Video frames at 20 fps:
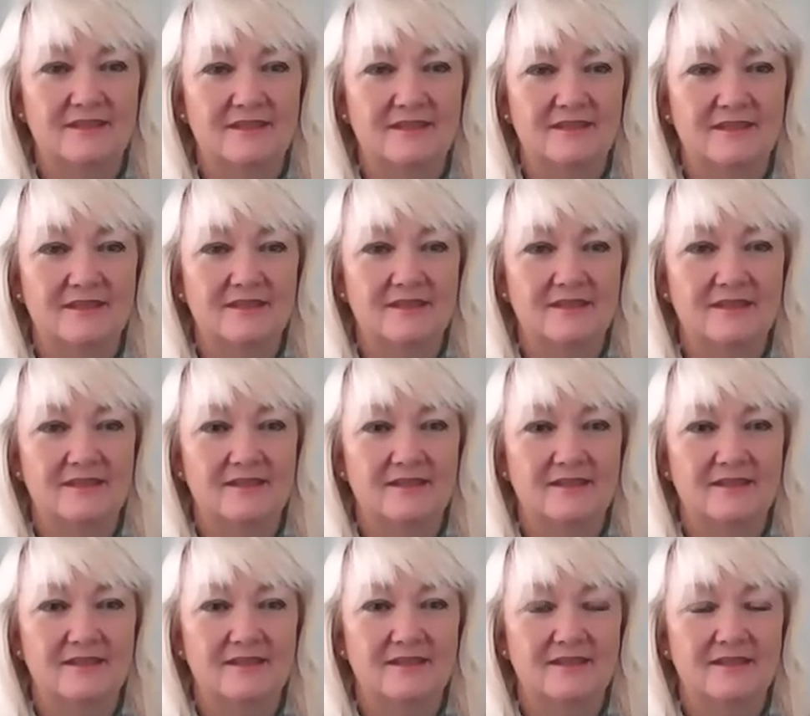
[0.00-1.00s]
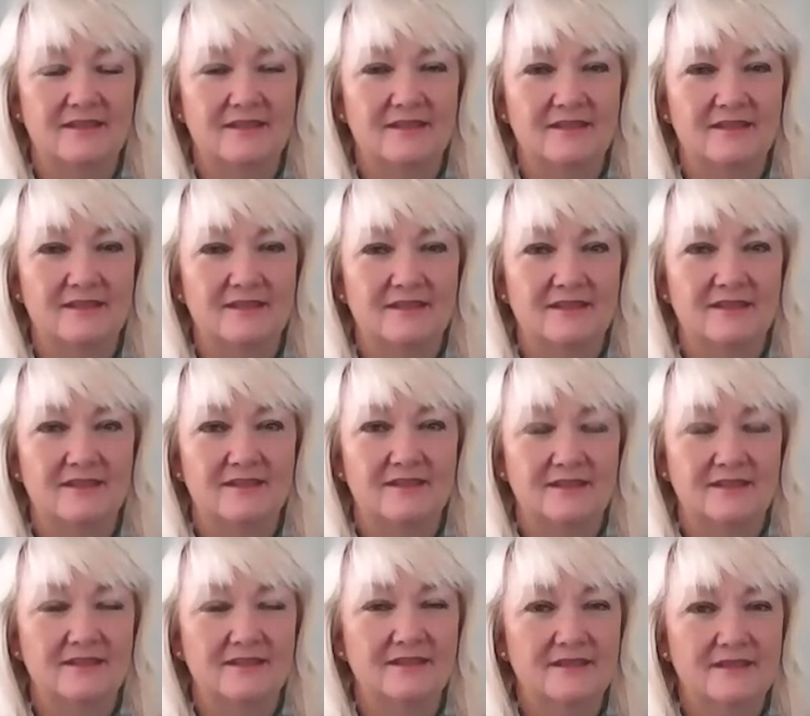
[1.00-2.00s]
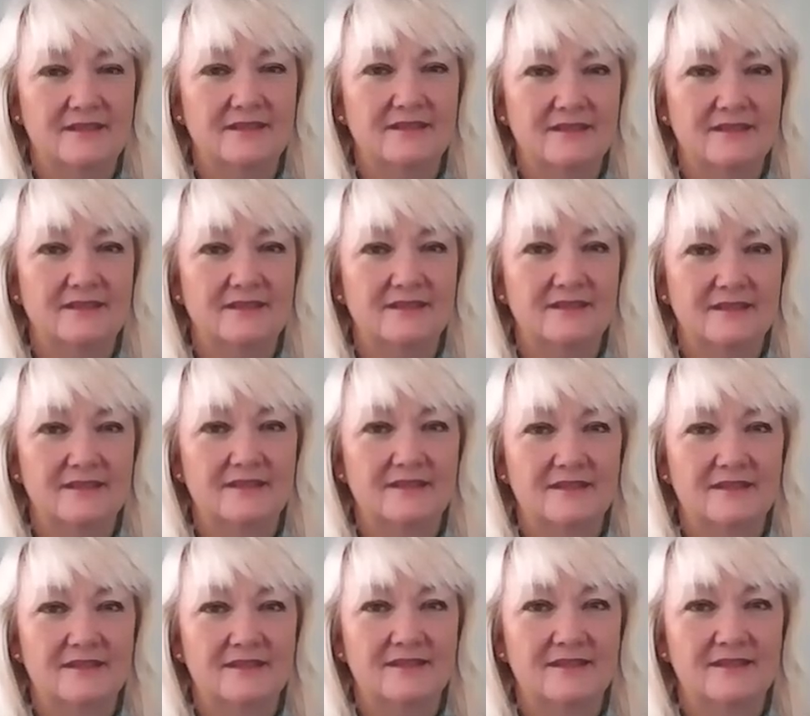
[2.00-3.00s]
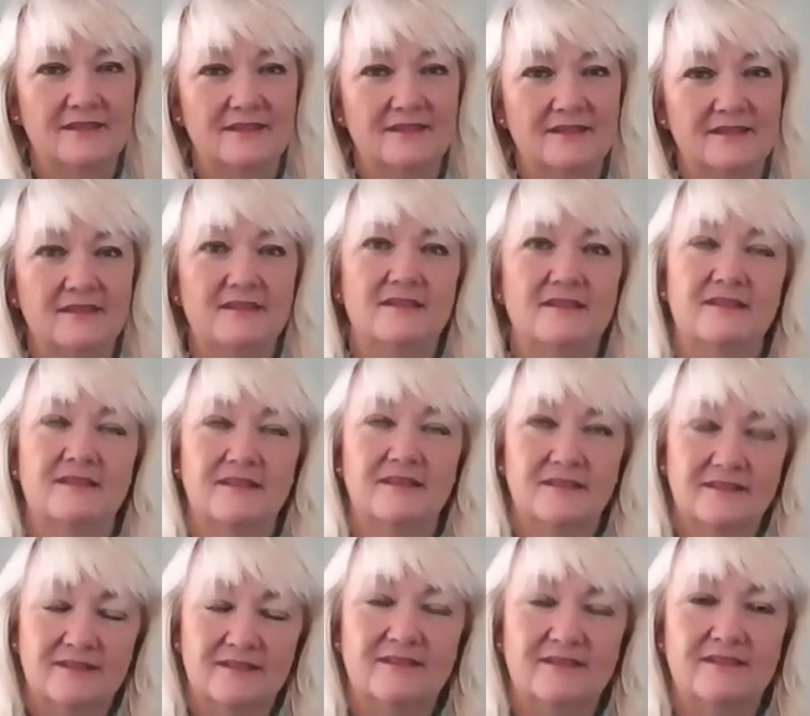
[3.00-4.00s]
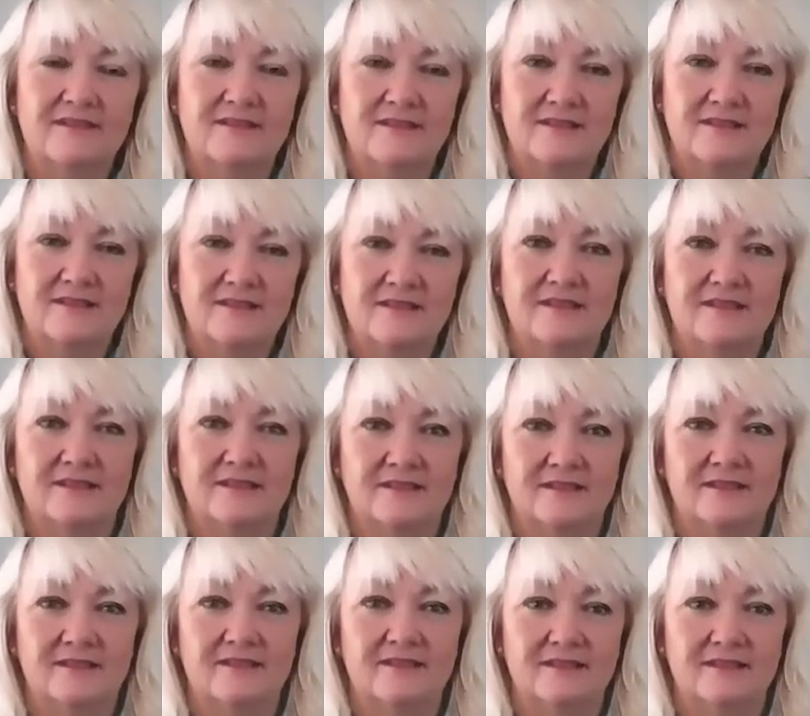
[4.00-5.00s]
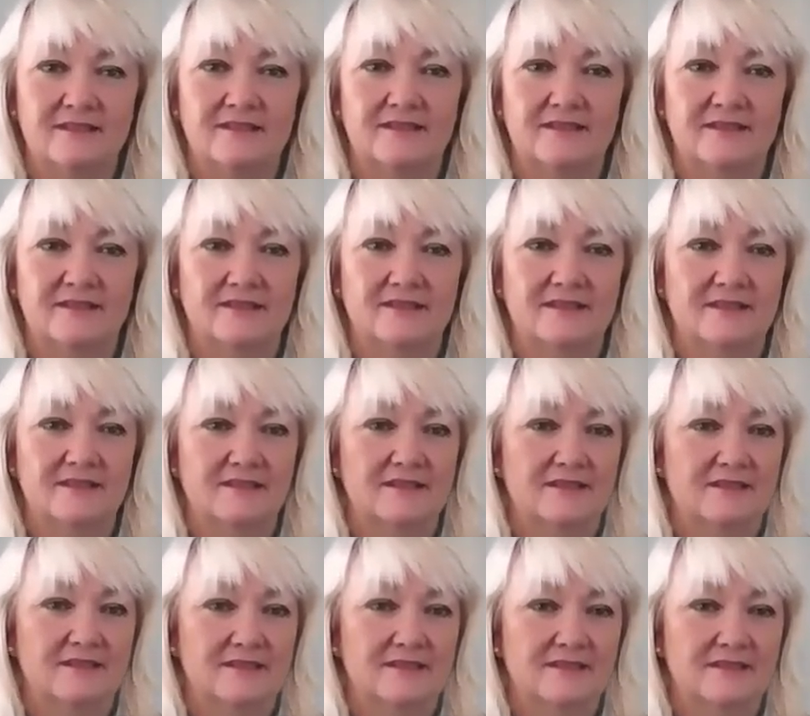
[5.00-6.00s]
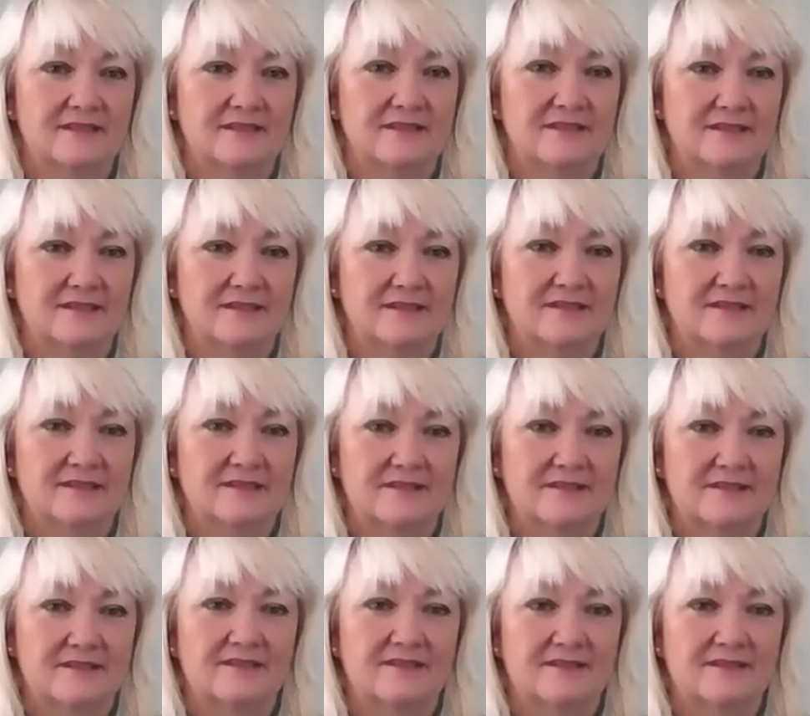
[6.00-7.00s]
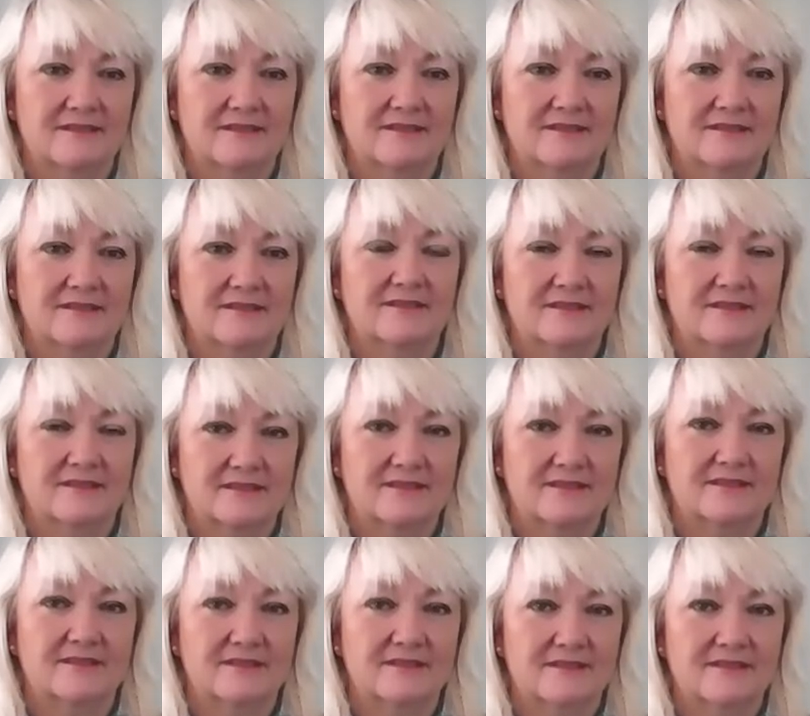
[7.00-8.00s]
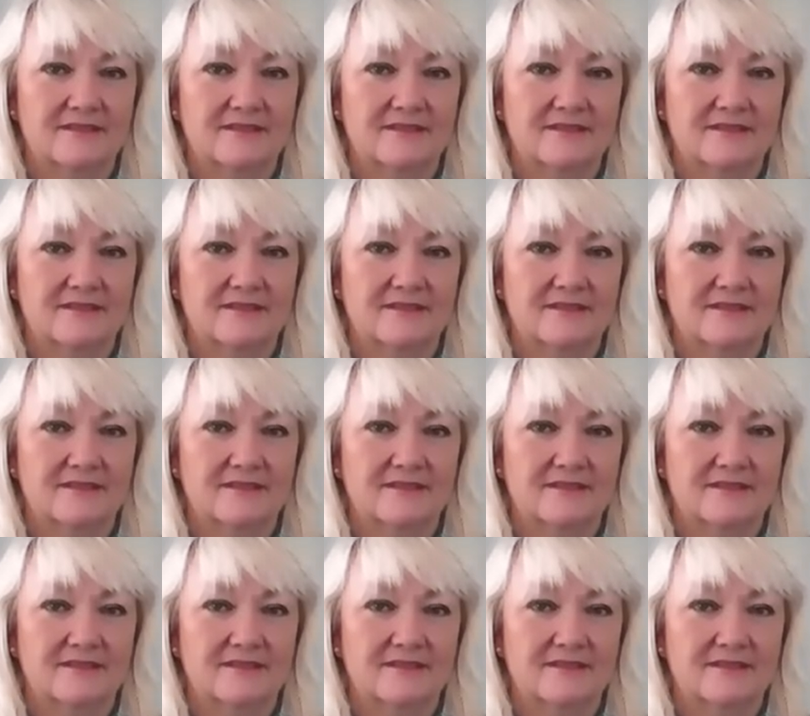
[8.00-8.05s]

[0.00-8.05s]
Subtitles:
No words are spoken by the person on screen.